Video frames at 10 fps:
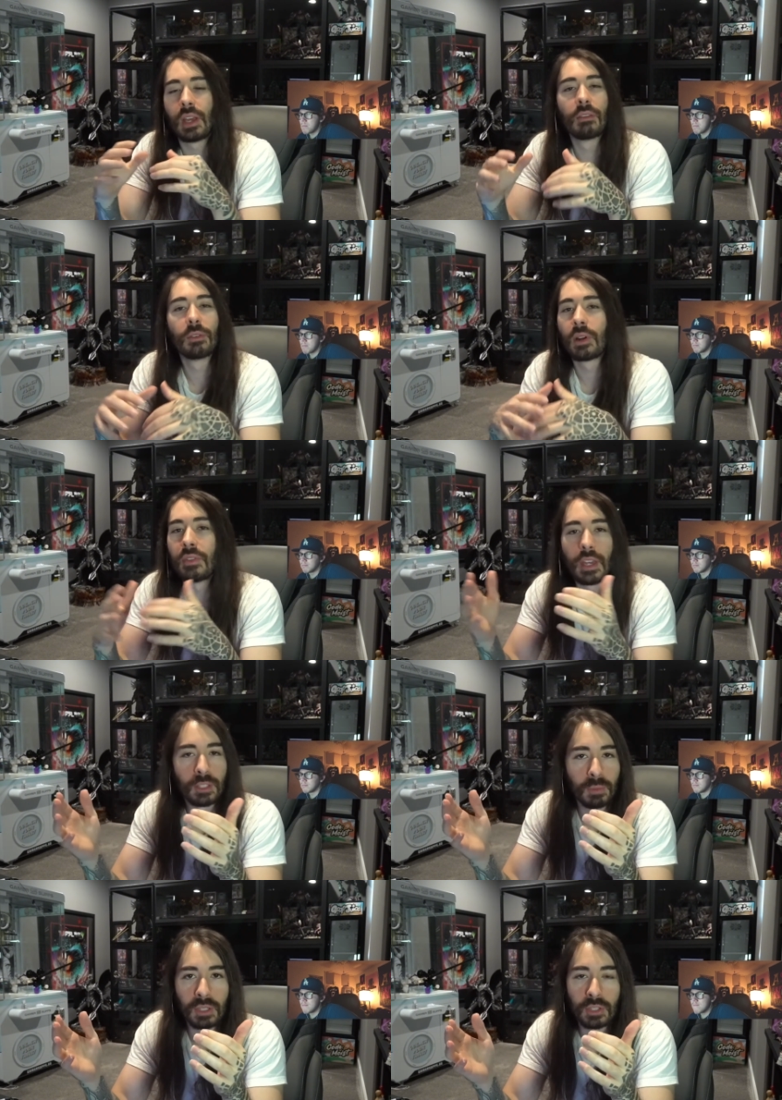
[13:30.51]
Everyone on the
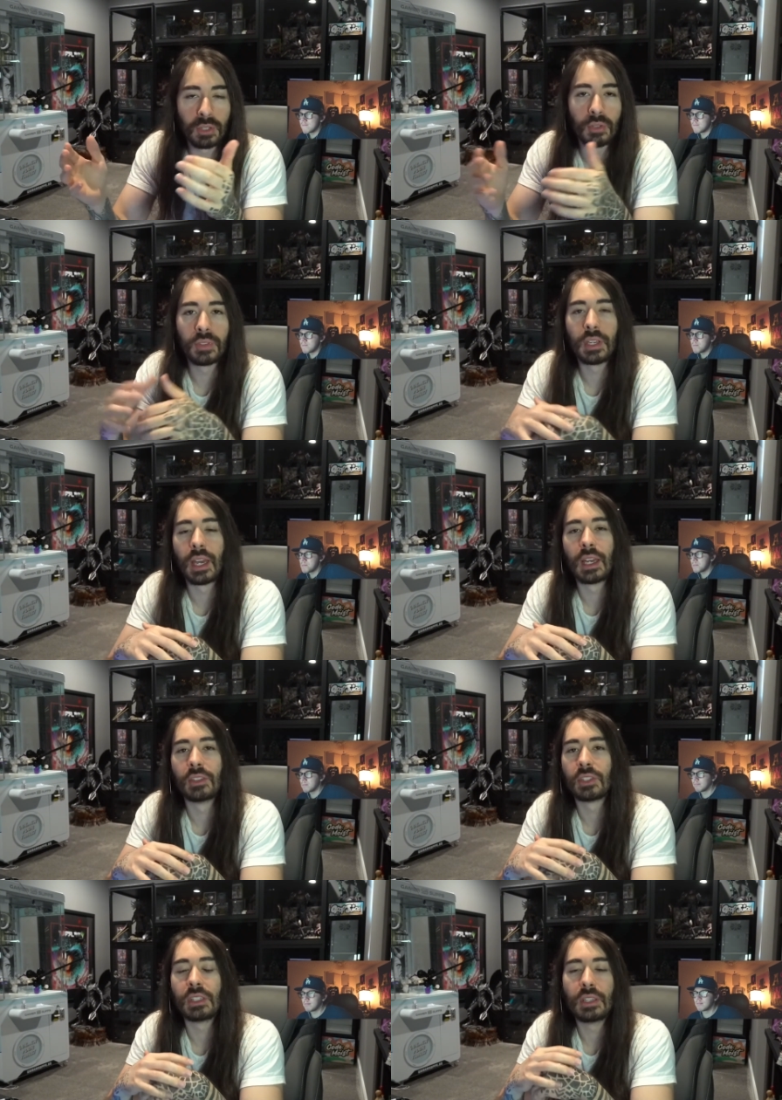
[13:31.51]
expedition only
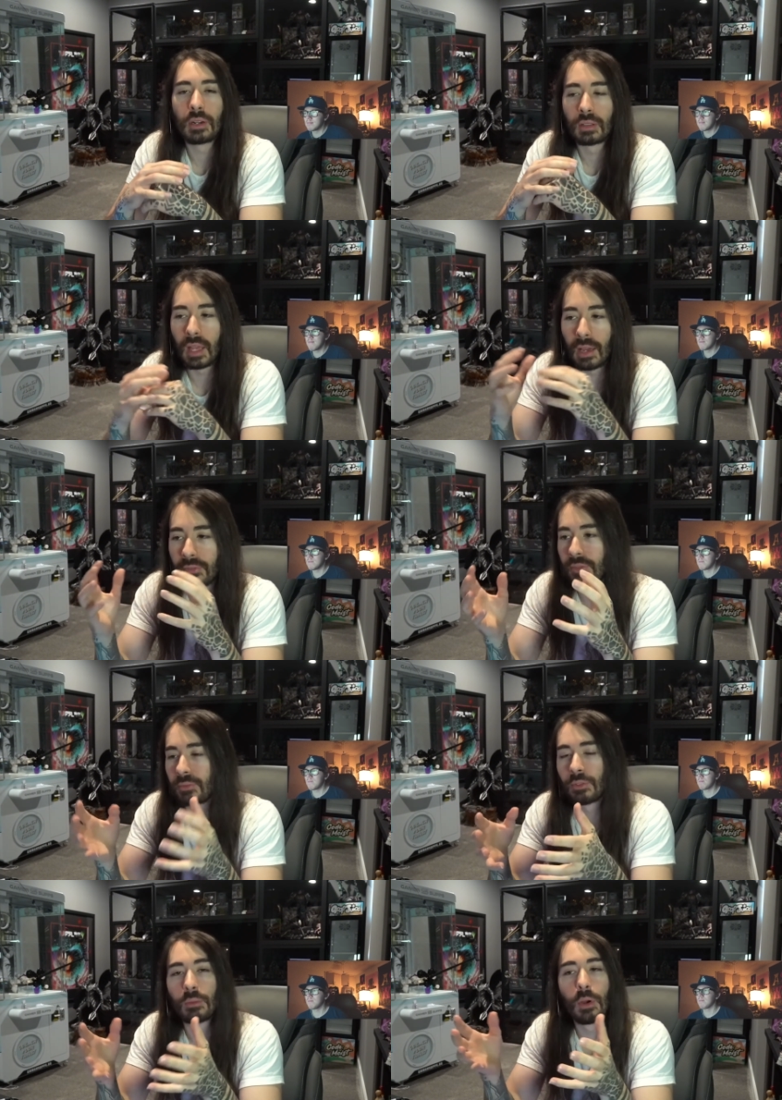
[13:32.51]
has a year left
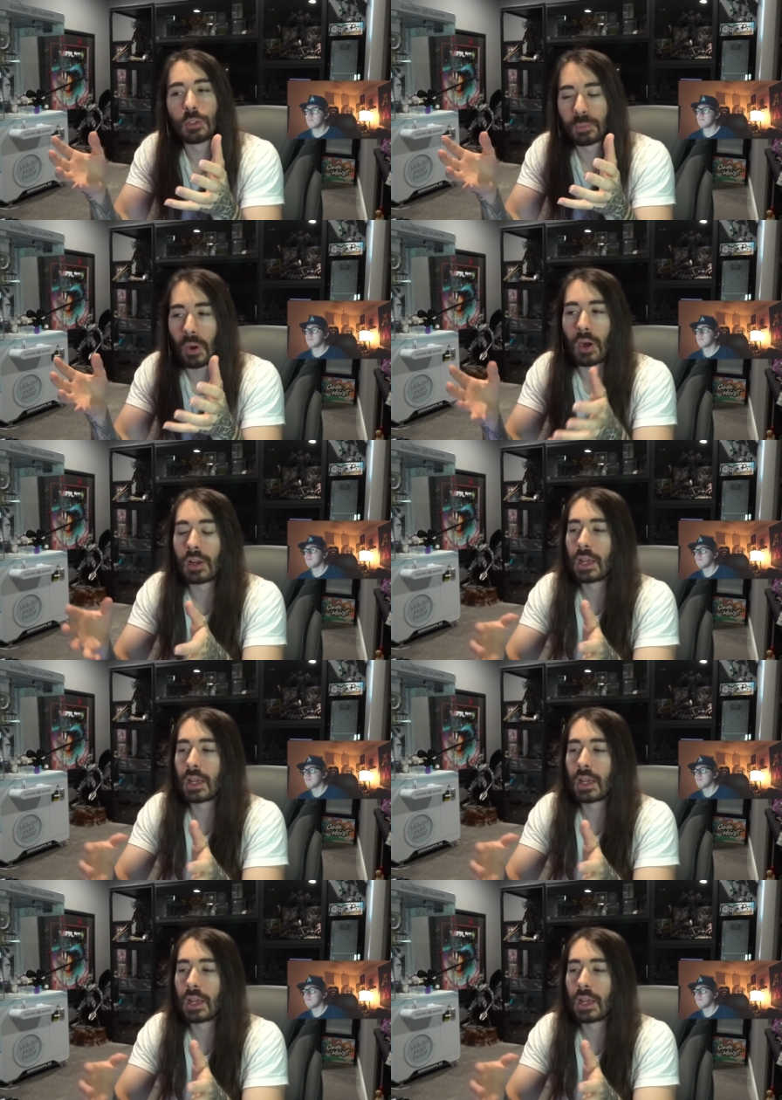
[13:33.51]
for the most part,